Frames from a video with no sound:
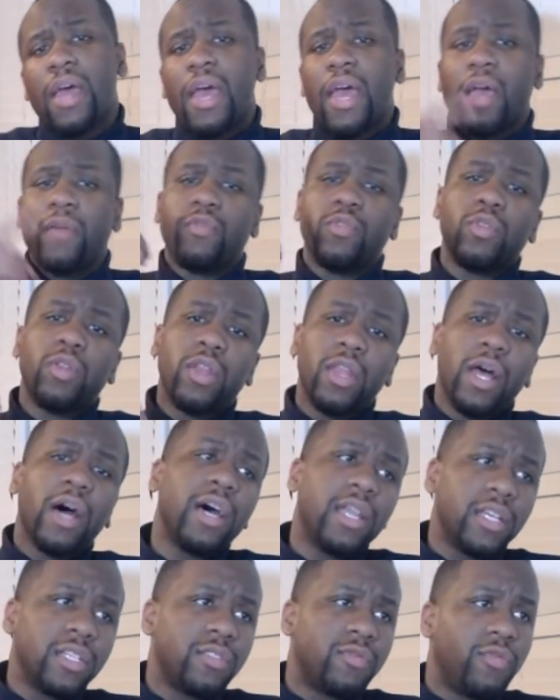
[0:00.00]
If you
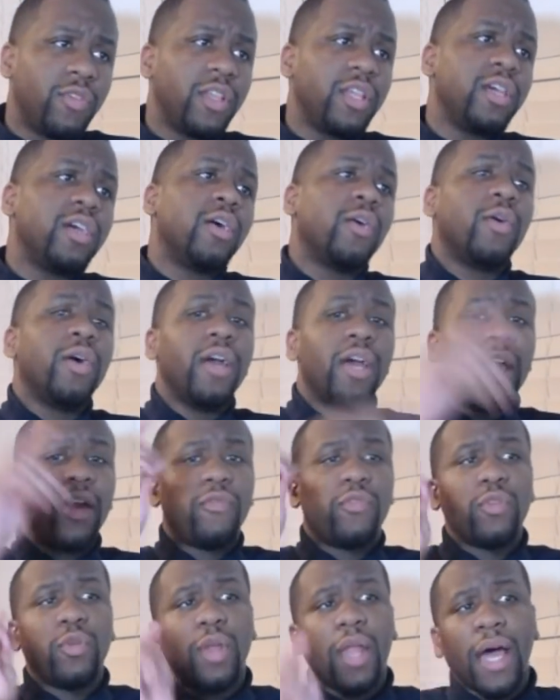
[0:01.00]
love this video,
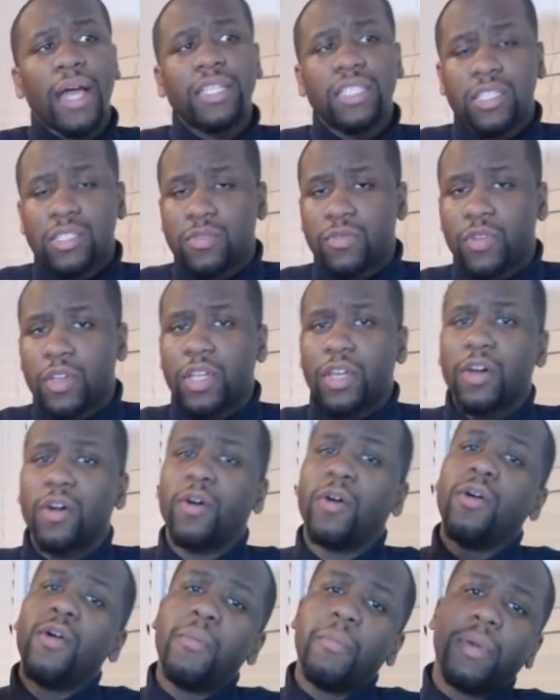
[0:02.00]
if you like this video,
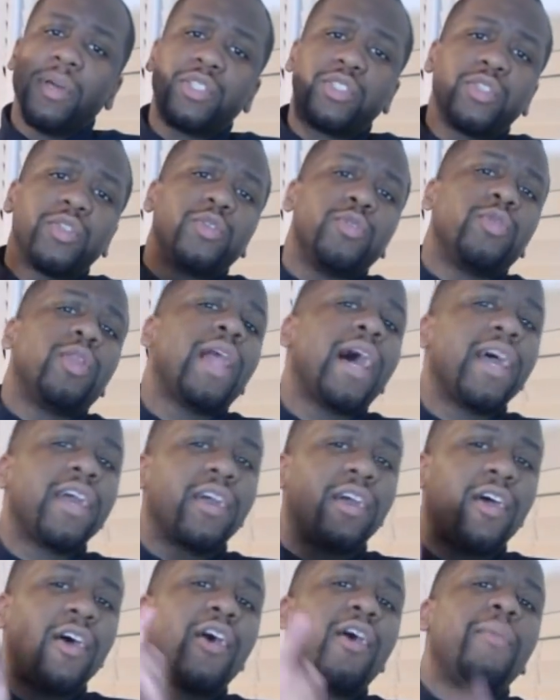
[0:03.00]
make sure you like,
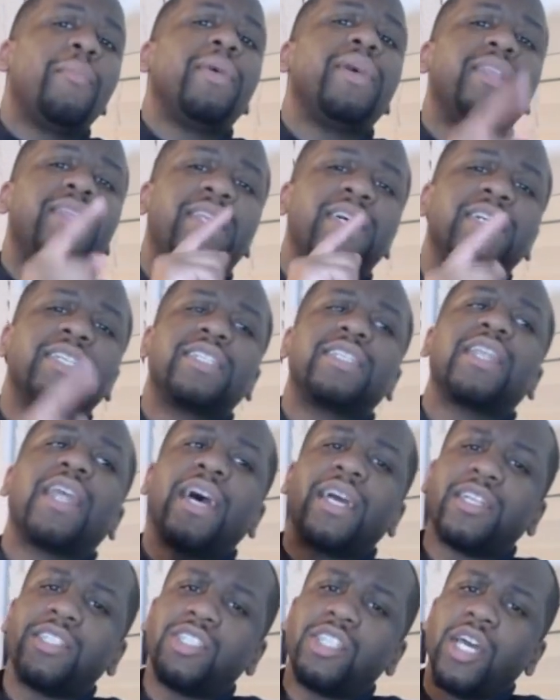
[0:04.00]
comment,
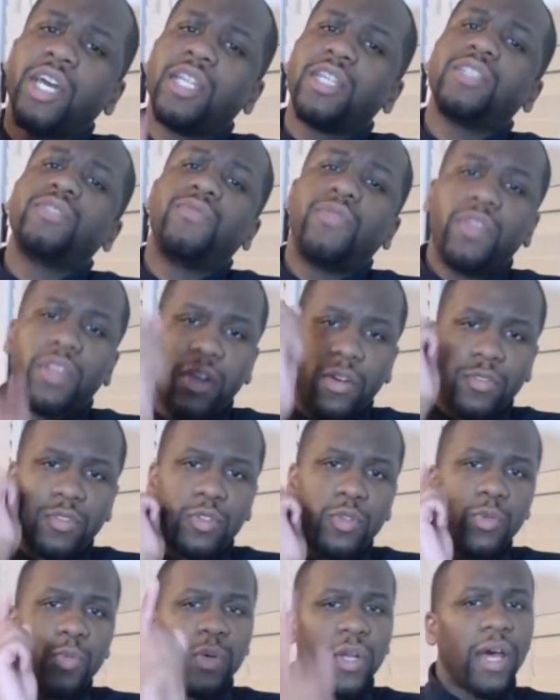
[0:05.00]
dislike, share this video.
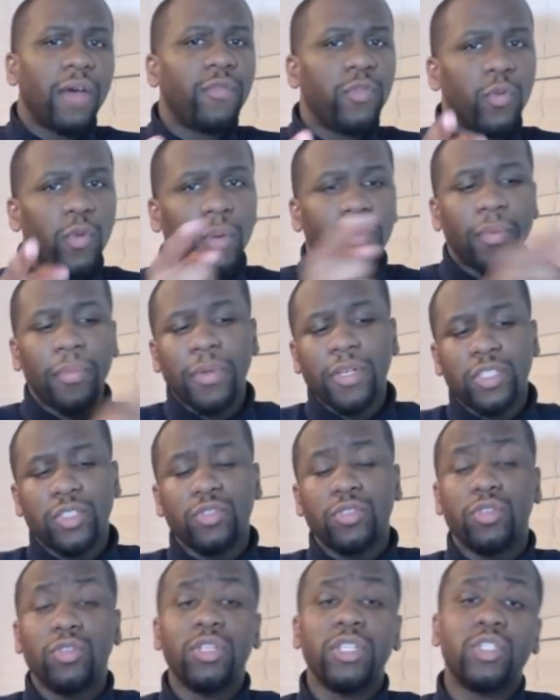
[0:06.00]
Do whatever you want, but make sure
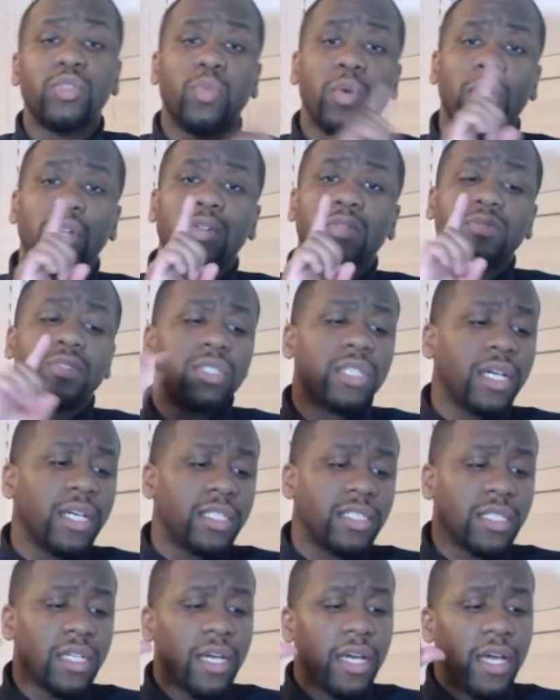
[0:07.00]
to do at least one of those things.